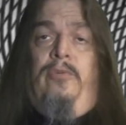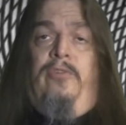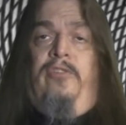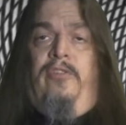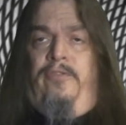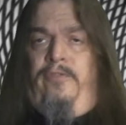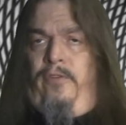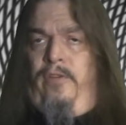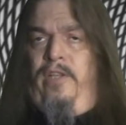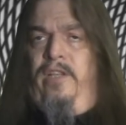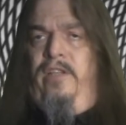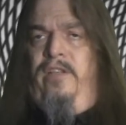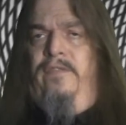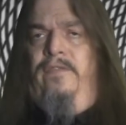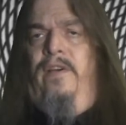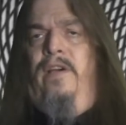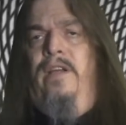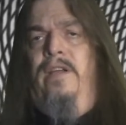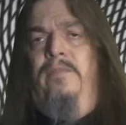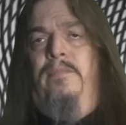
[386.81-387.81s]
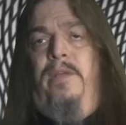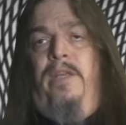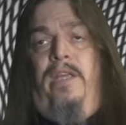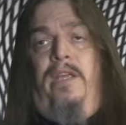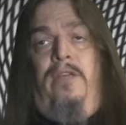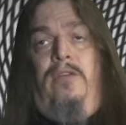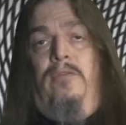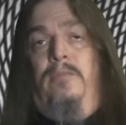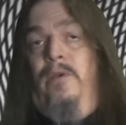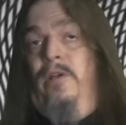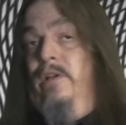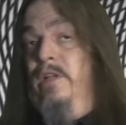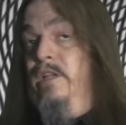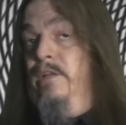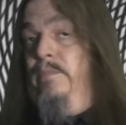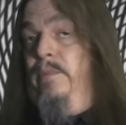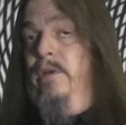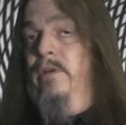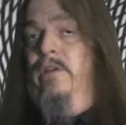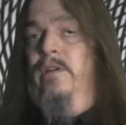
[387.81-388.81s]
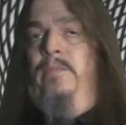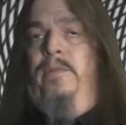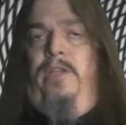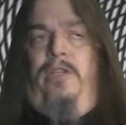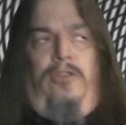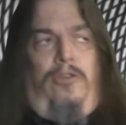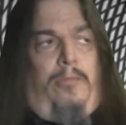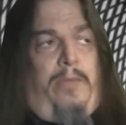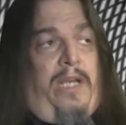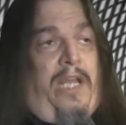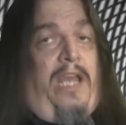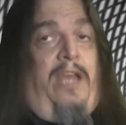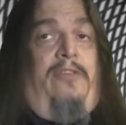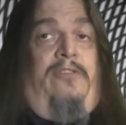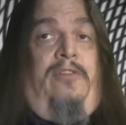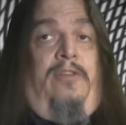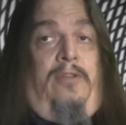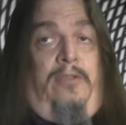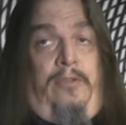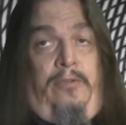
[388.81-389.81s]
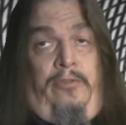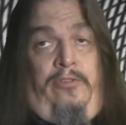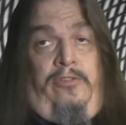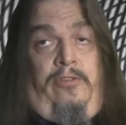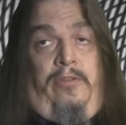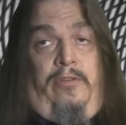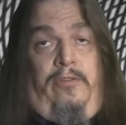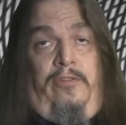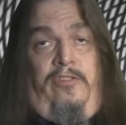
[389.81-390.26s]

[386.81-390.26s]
was a fully divine being who merely appeared to be human as an illusion.